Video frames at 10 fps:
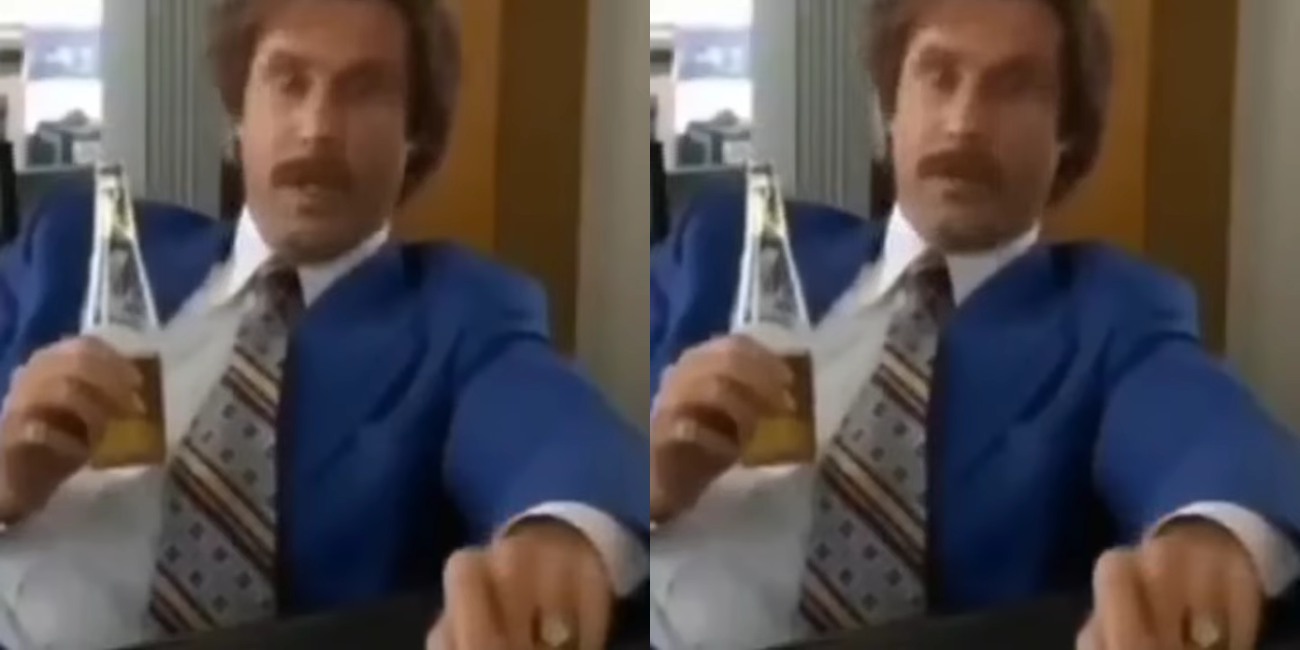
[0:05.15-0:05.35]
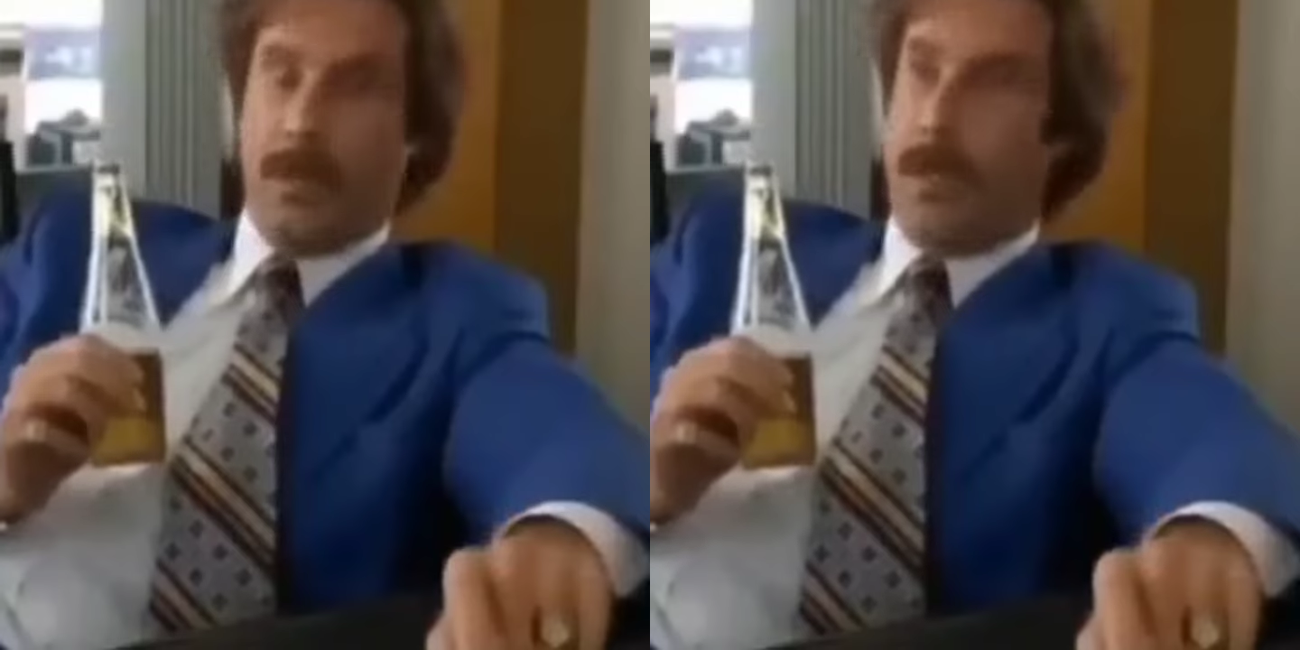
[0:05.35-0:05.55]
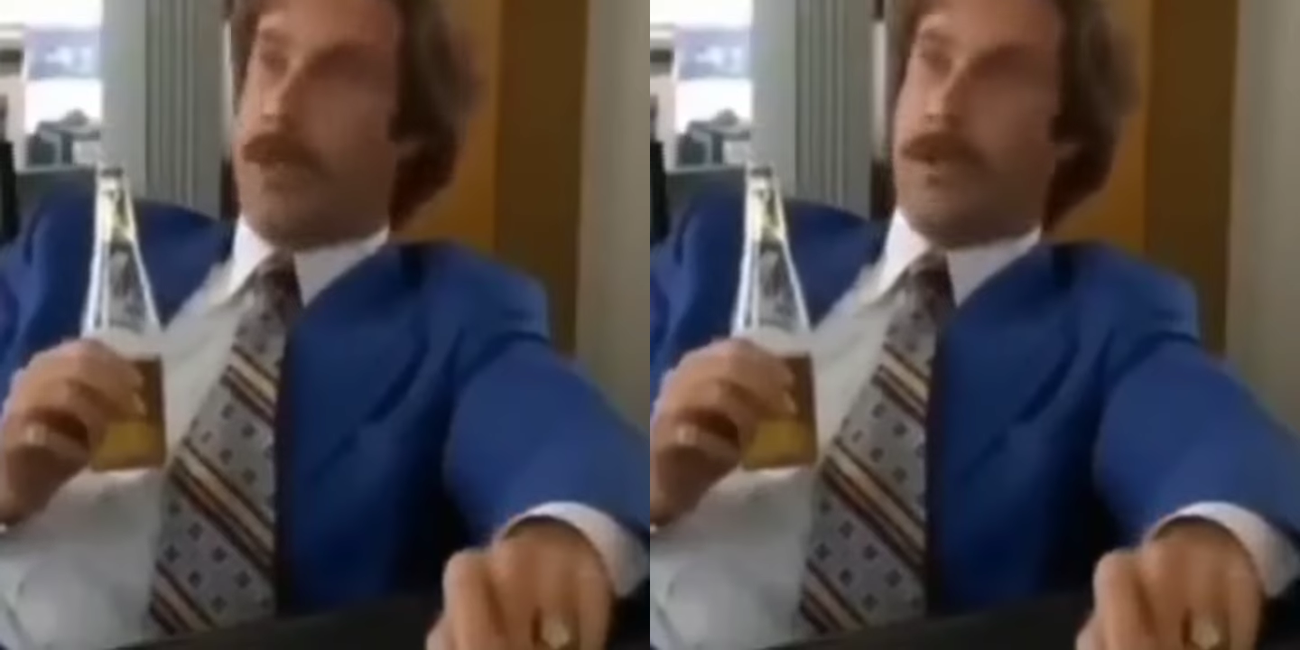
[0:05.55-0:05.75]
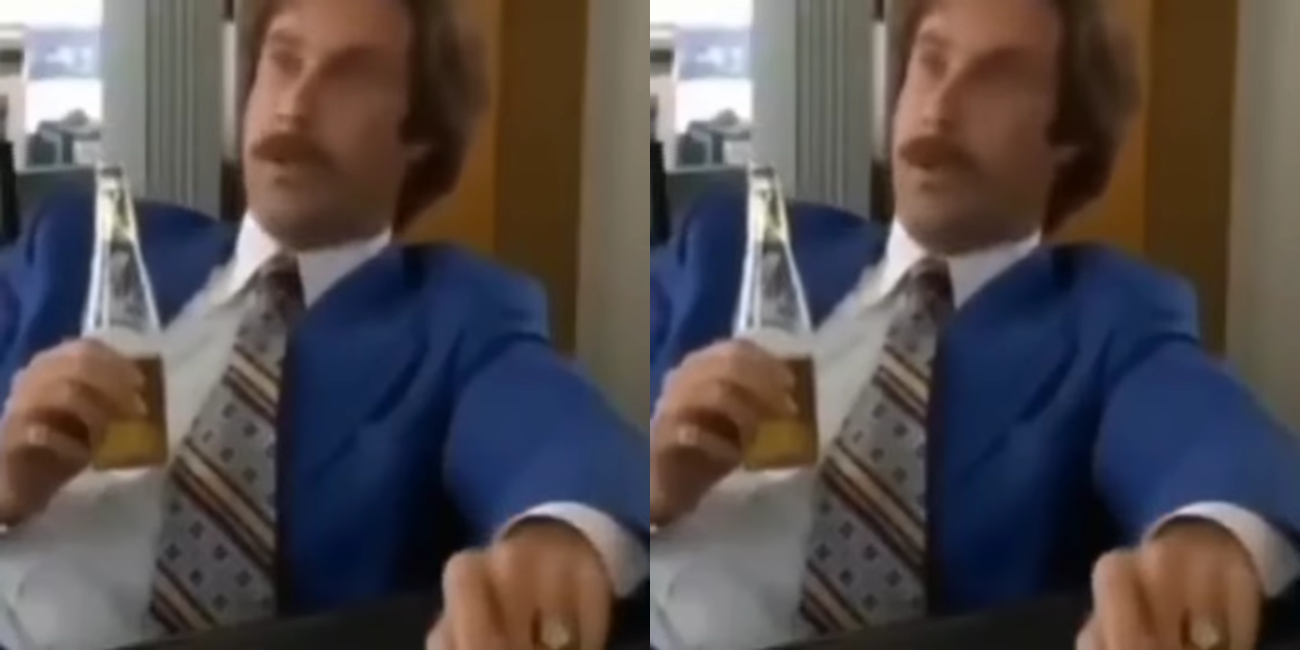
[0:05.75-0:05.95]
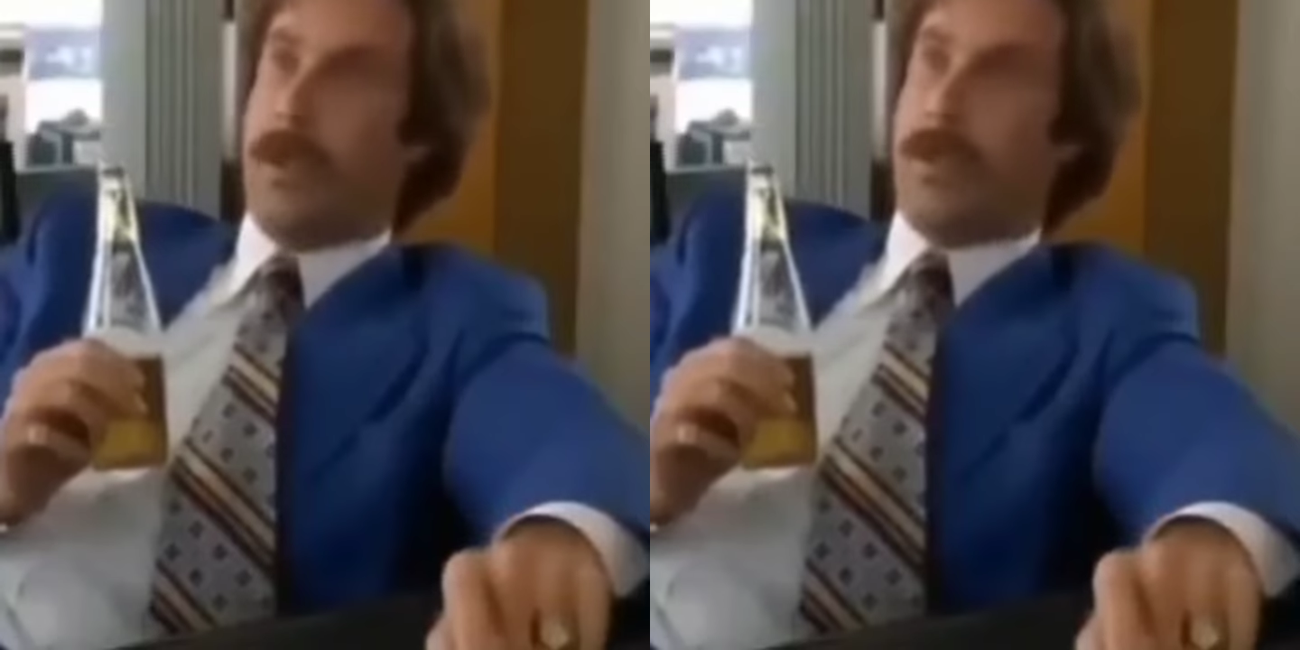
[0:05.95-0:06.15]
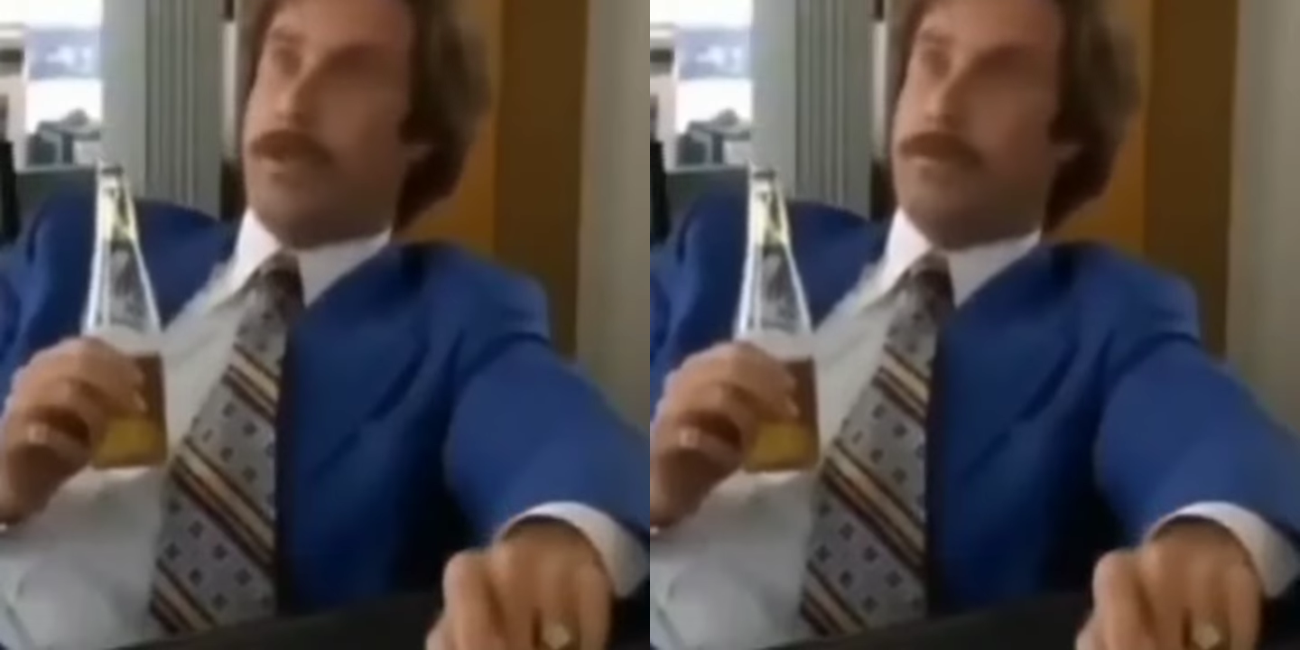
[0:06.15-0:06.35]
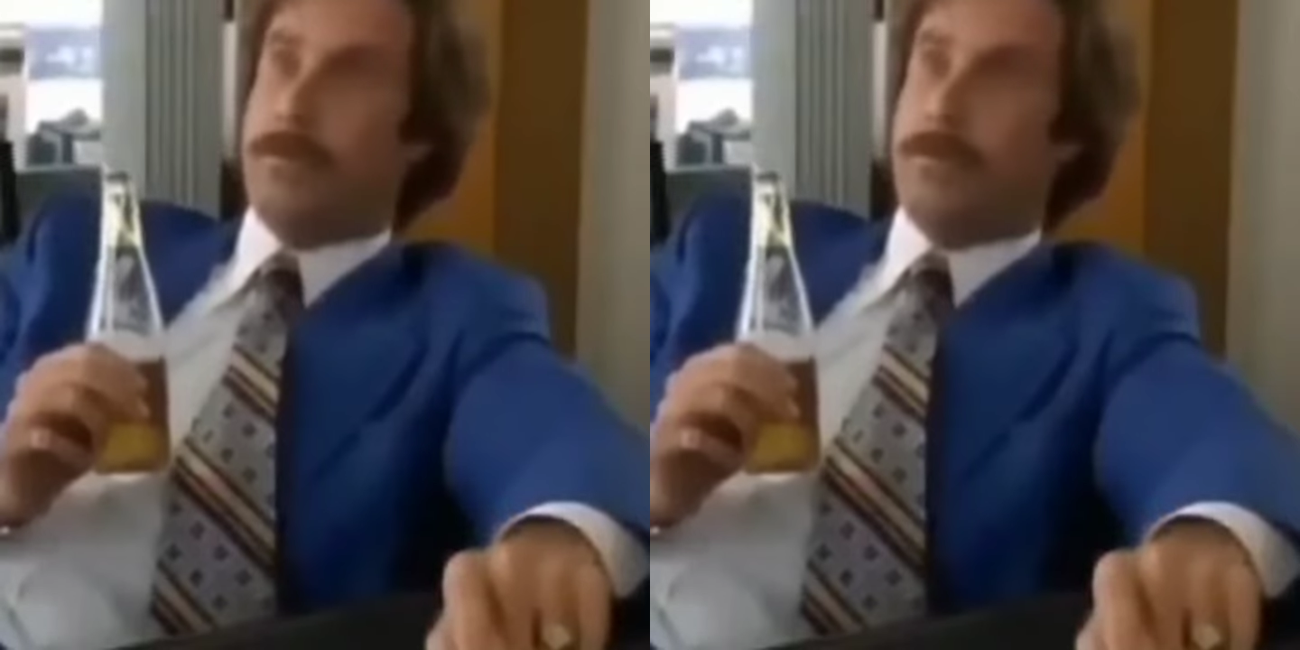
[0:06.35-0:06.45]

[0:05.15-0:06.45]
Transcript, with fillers: escalated quickly.